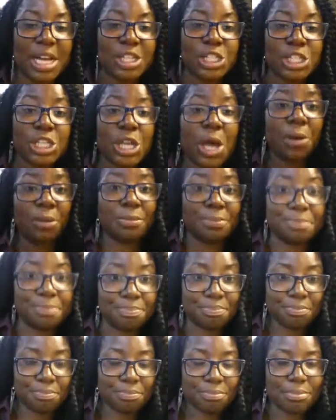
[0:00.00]
So,
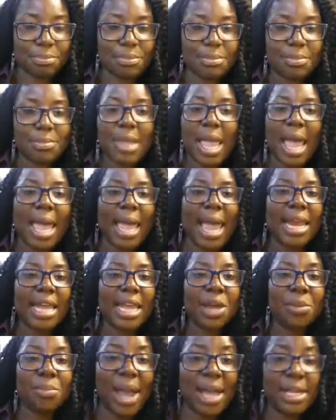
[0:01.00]
I got to
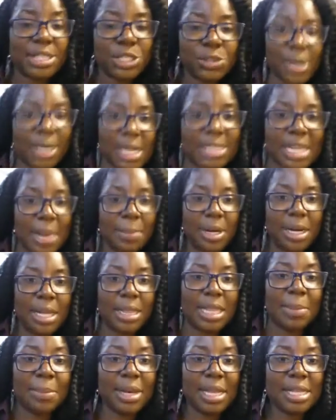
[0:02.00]
get right to it because I'm on a
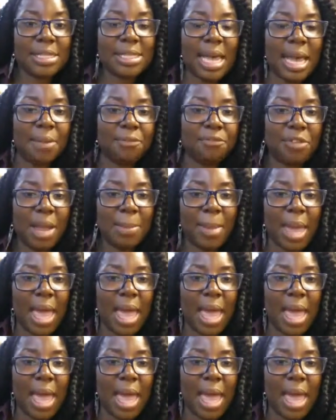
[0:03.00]
limited time frame.